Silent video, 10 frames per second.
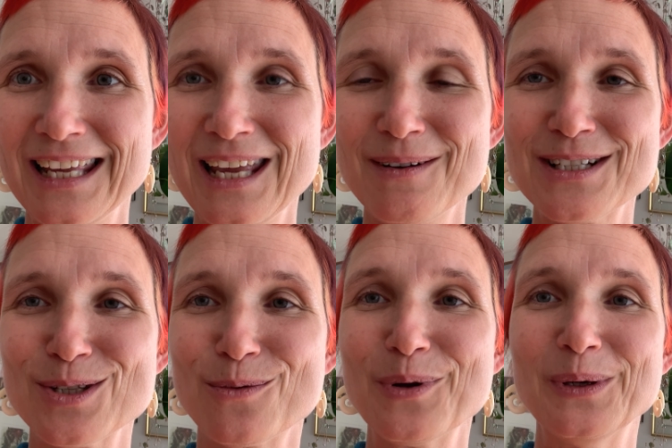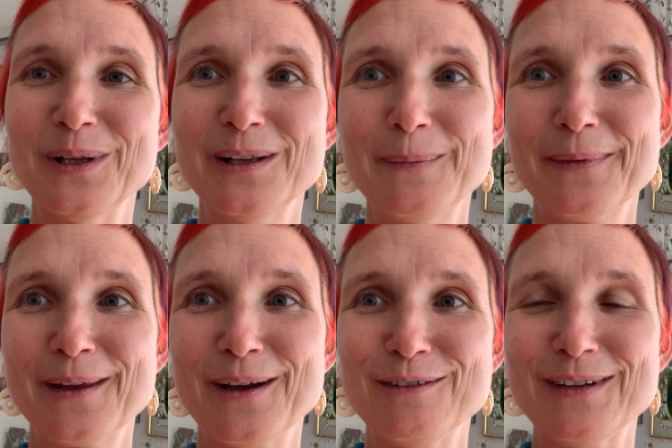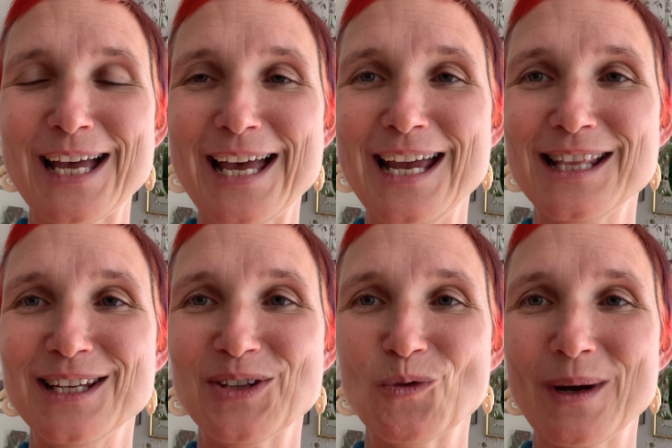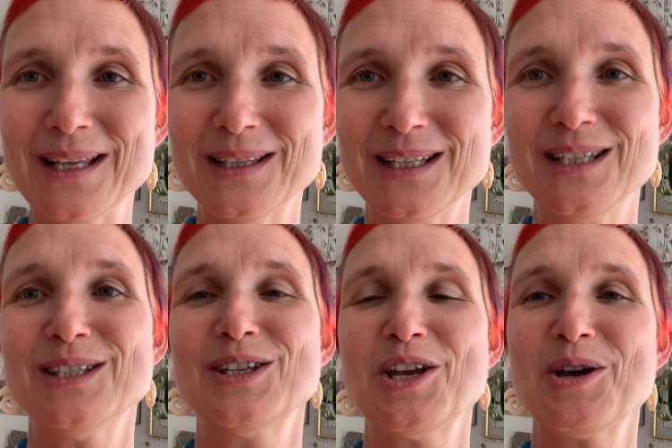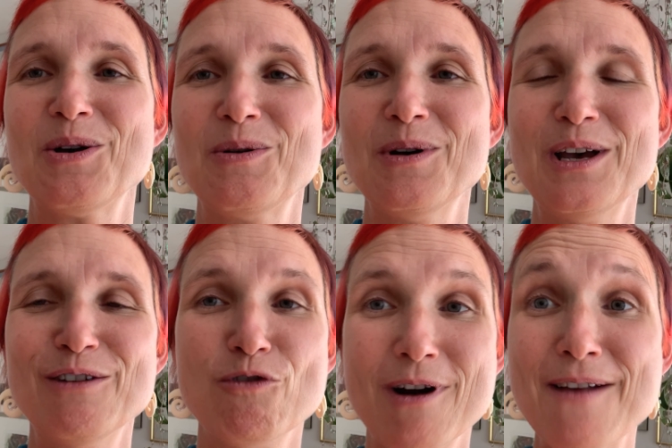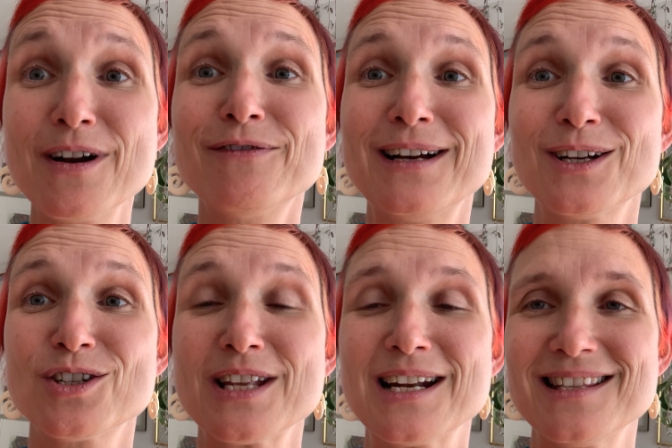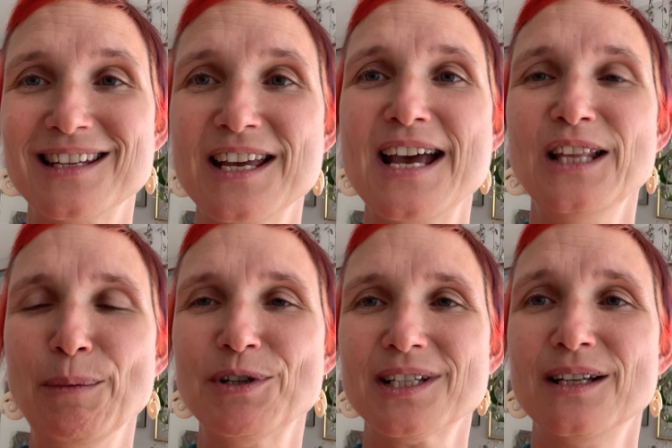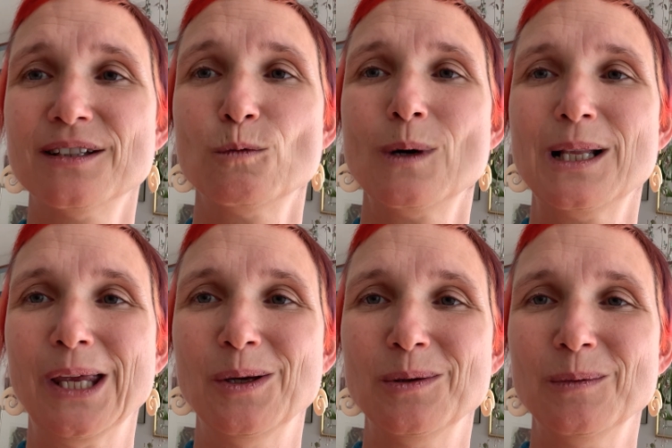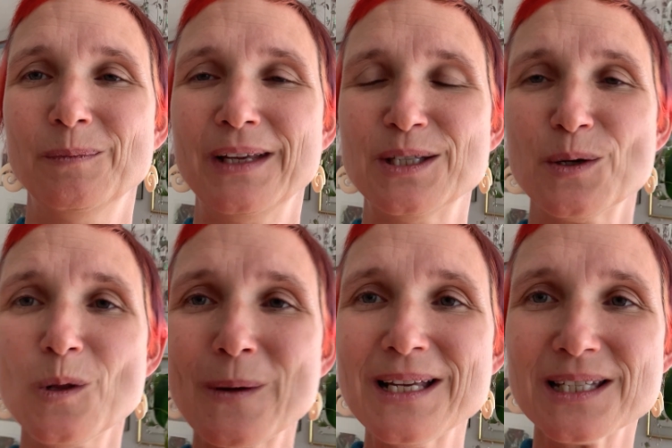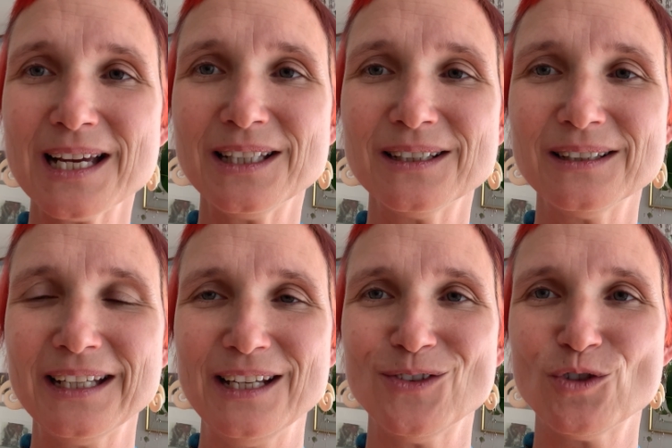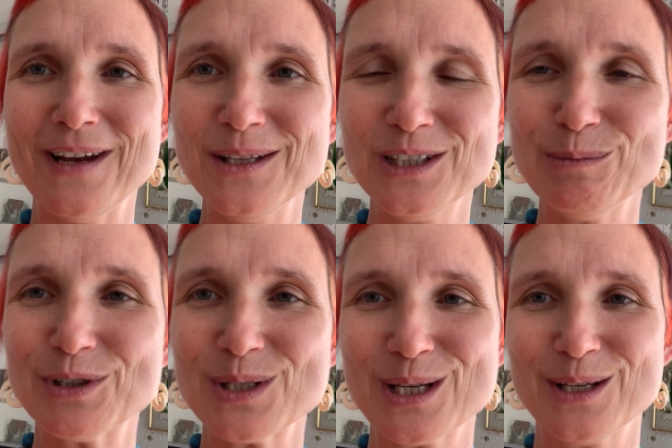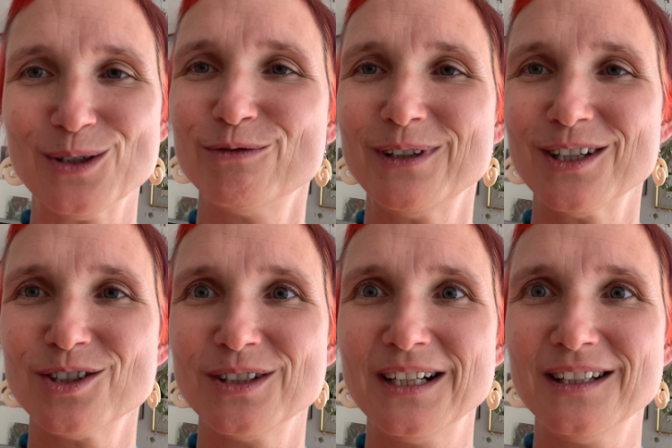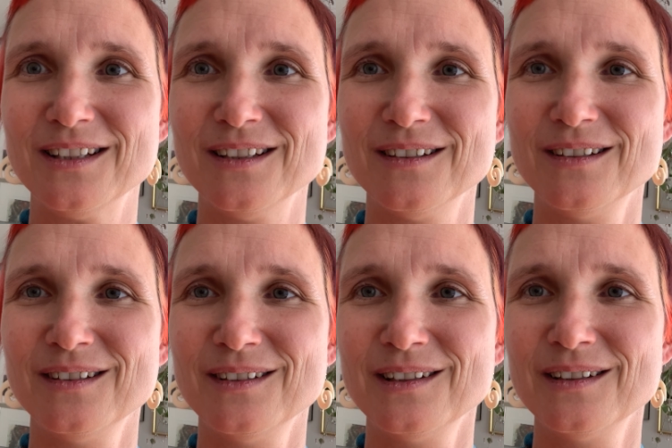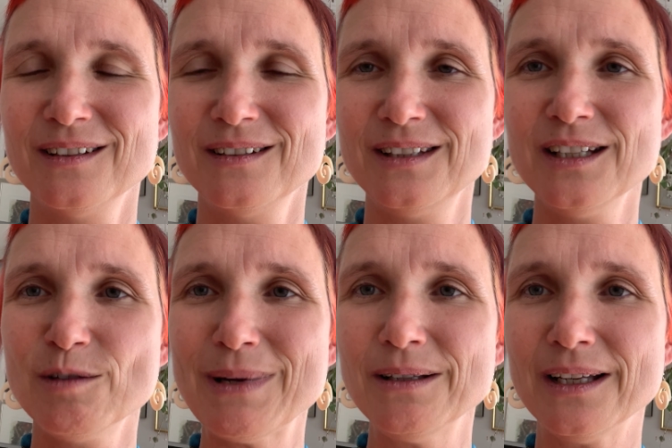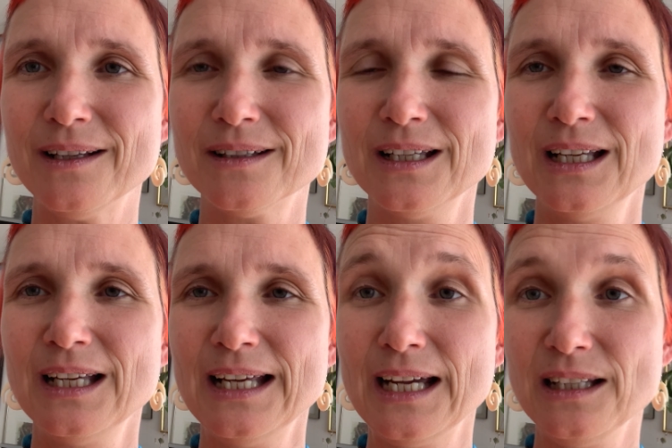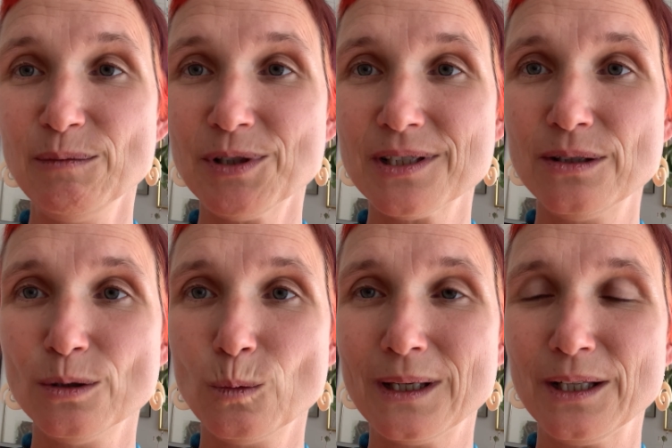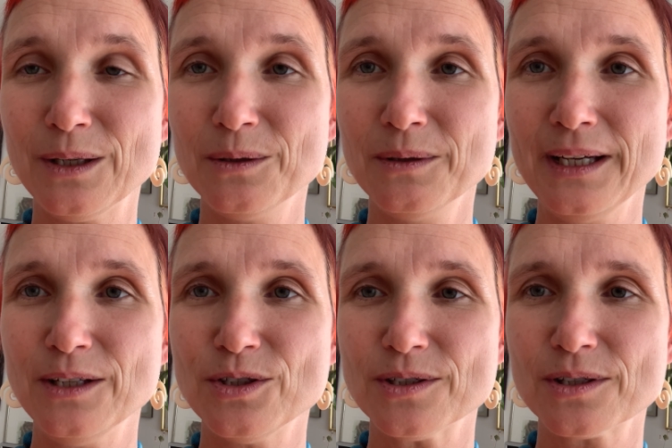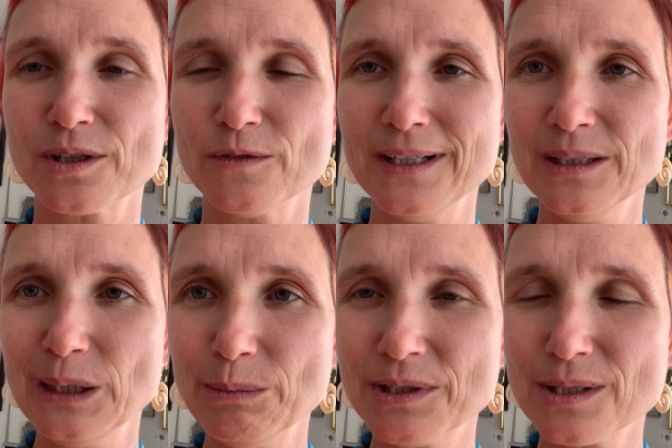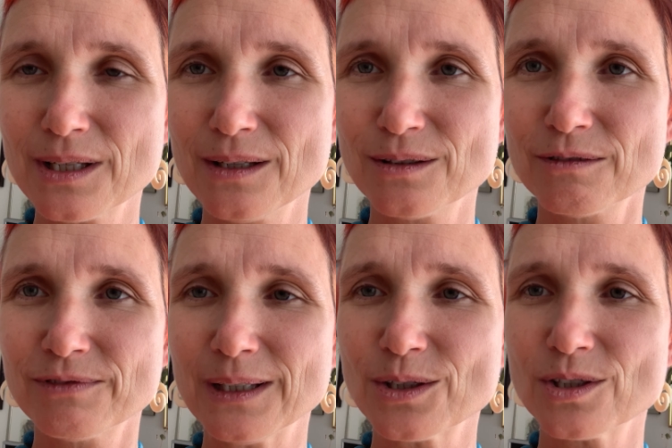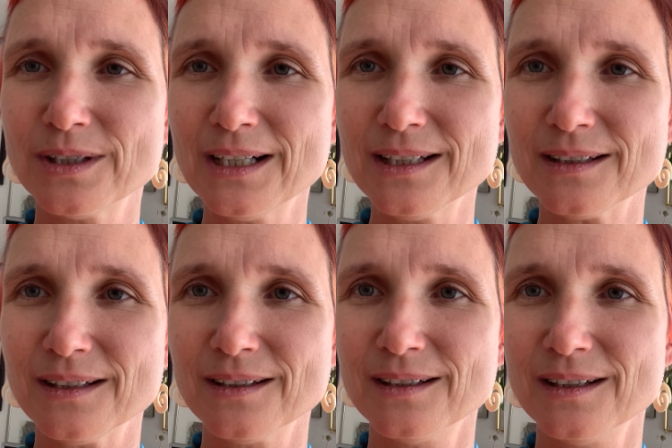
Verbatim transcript: Here is the rule of 80-20. So for every functionality, 80% of value is always hidden in 20% of functionality. Think about that. 80% of value in just 20% of functionality.